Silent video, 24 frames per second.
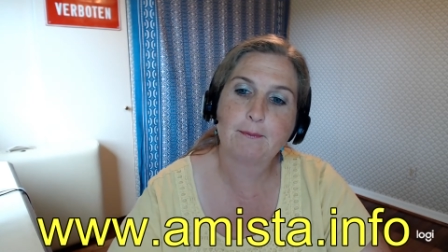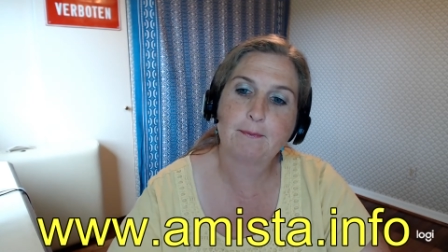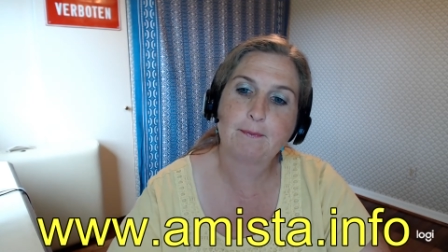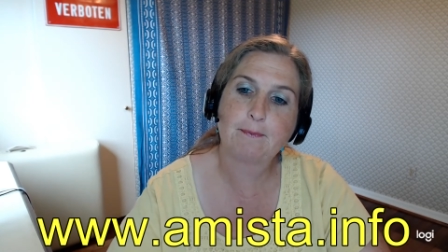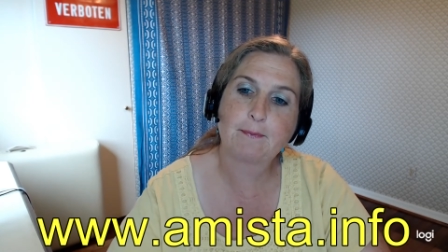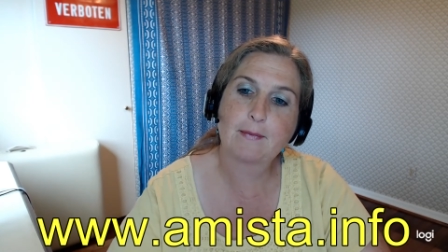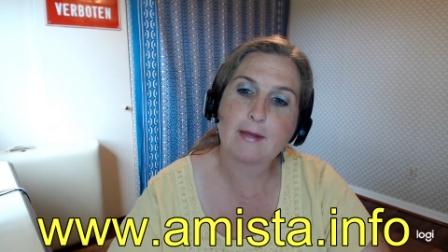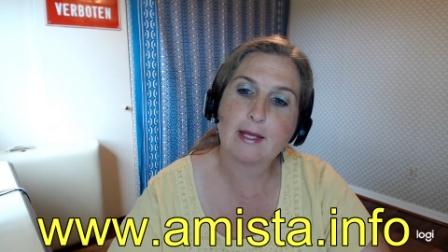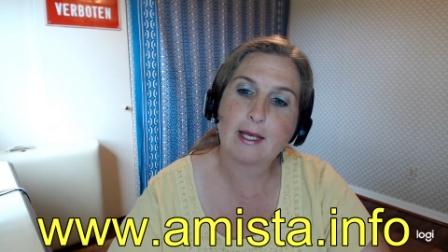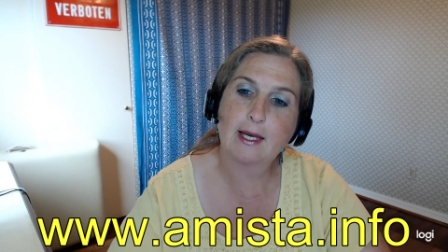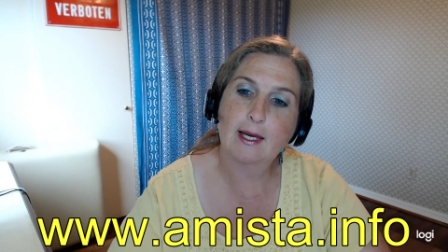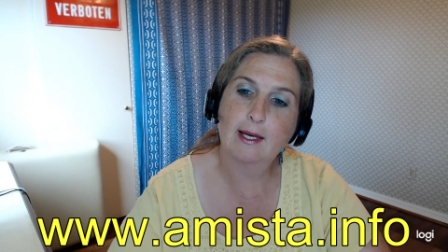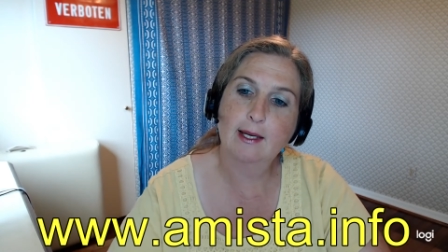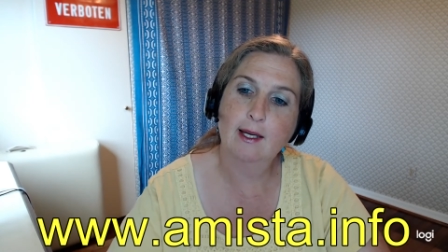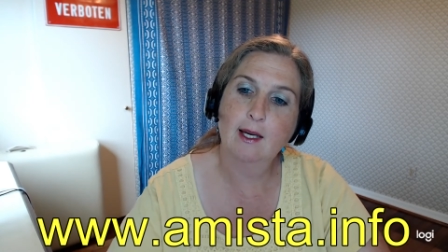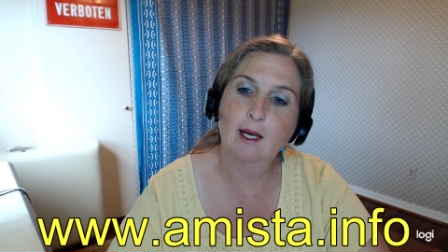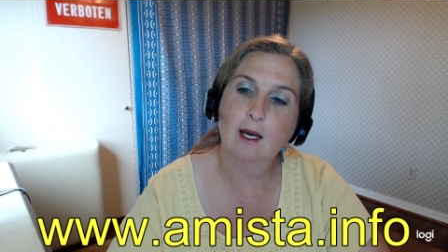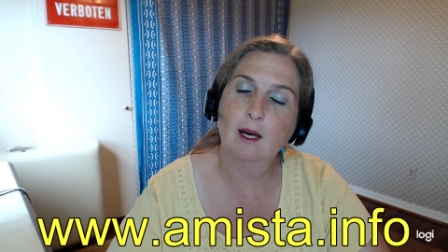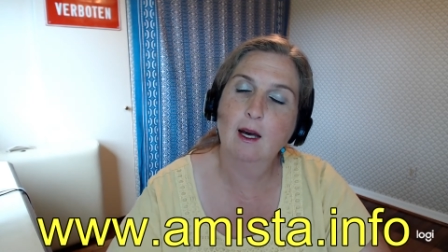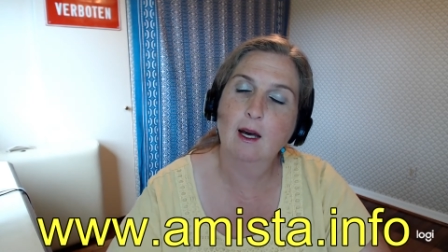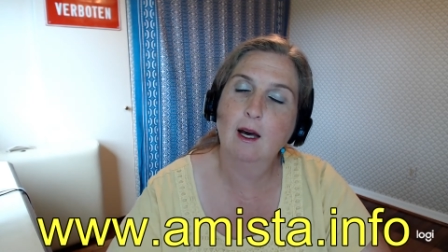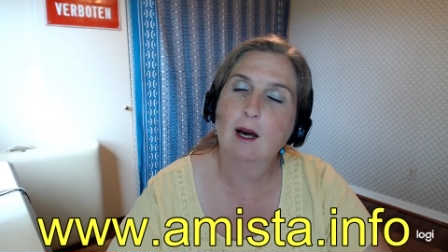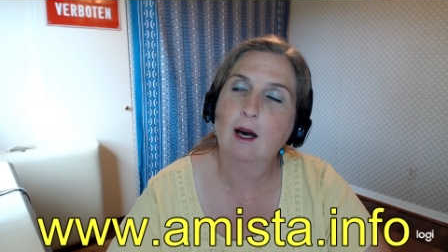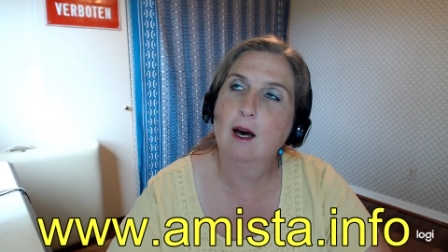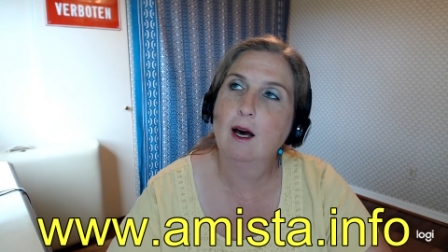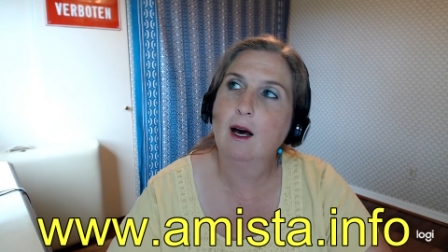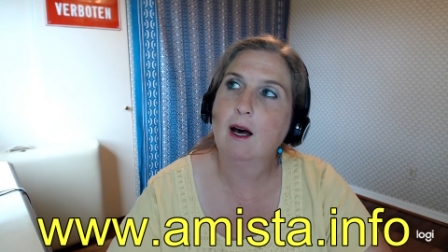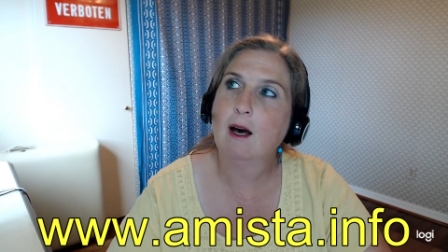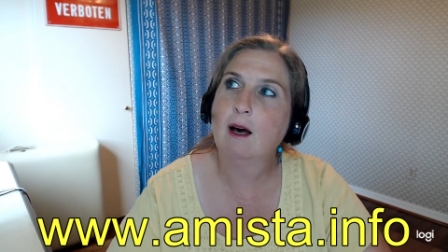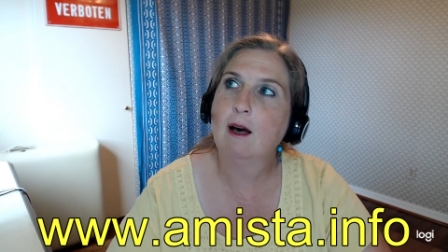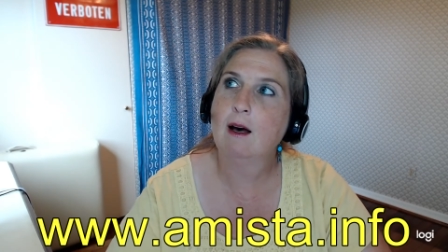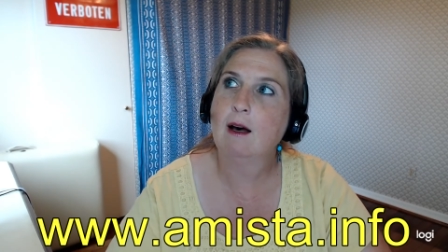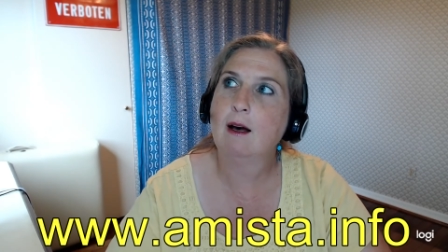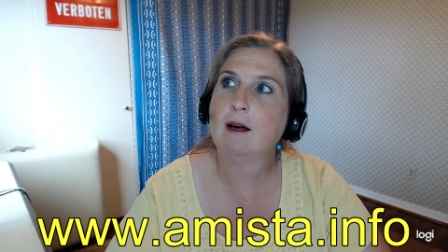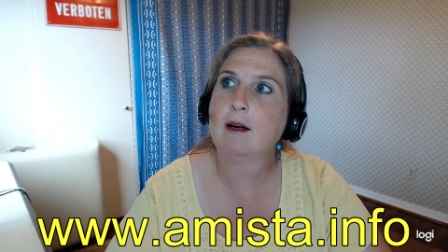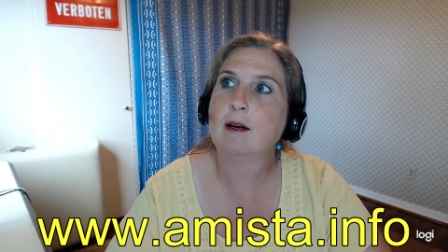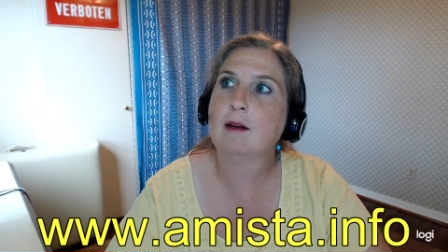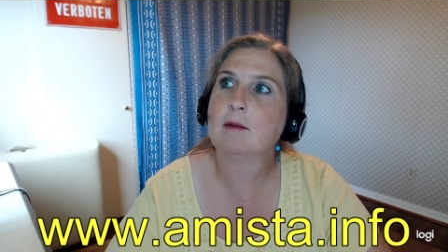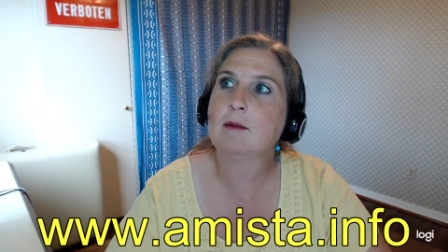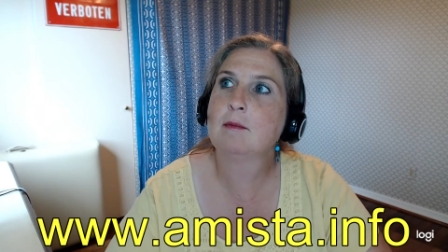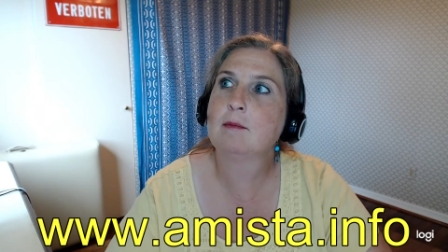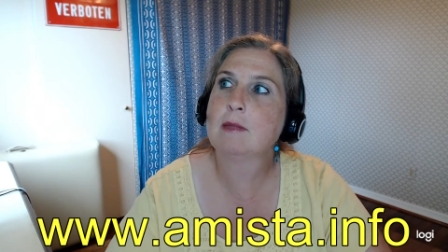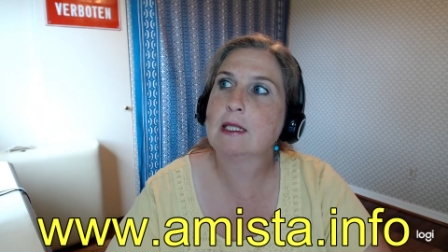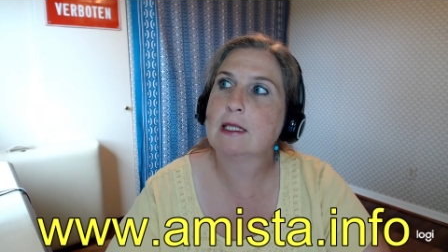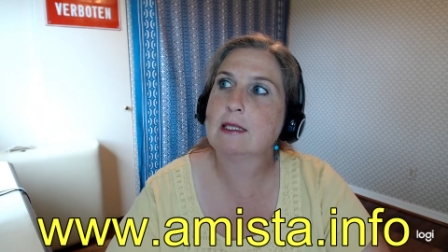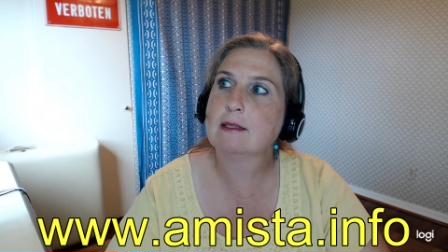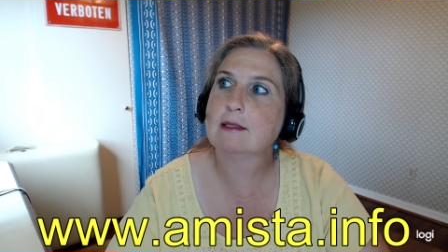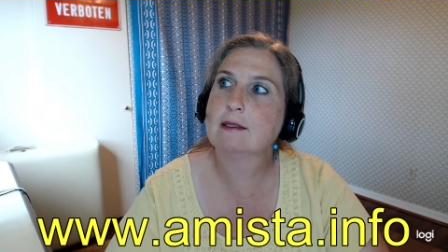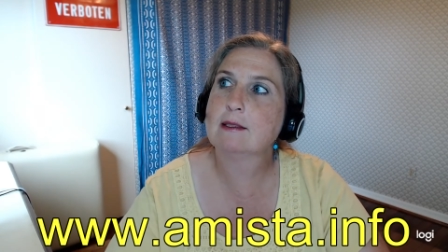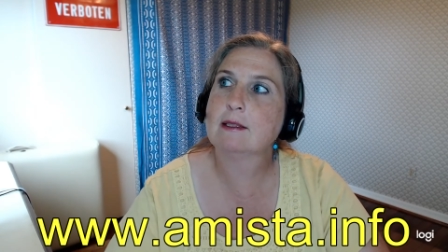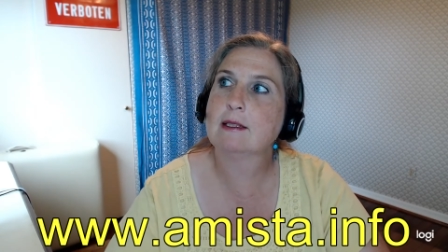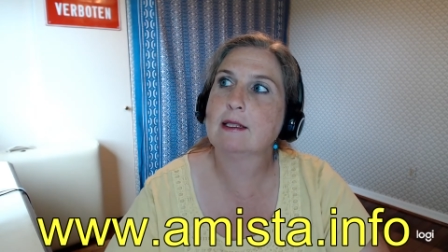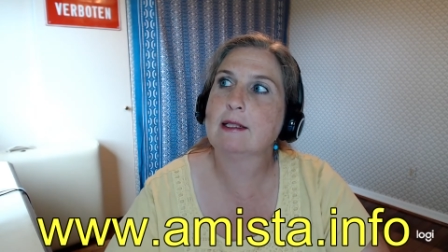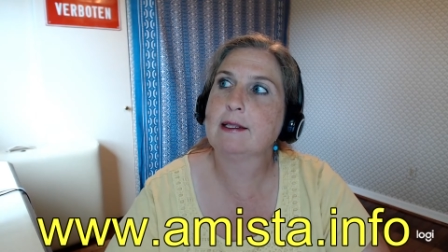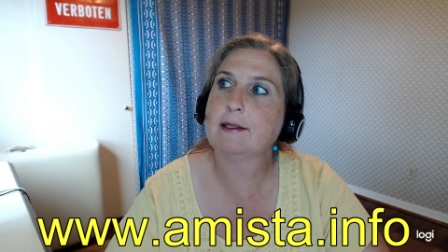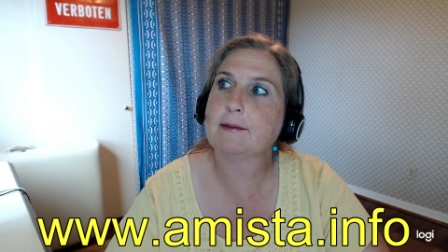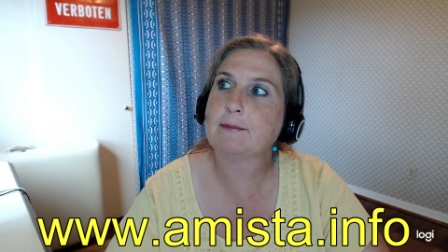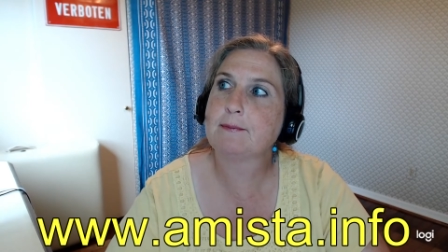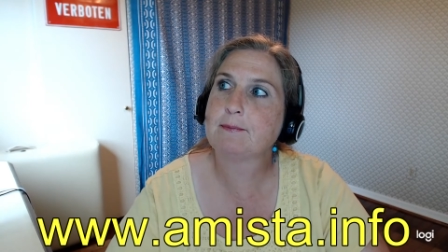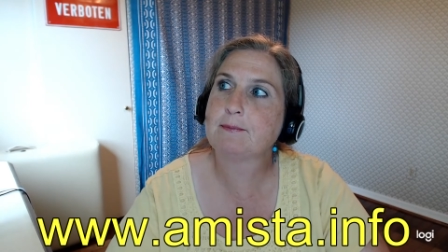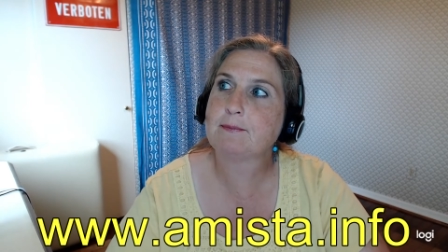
Okay, let's see.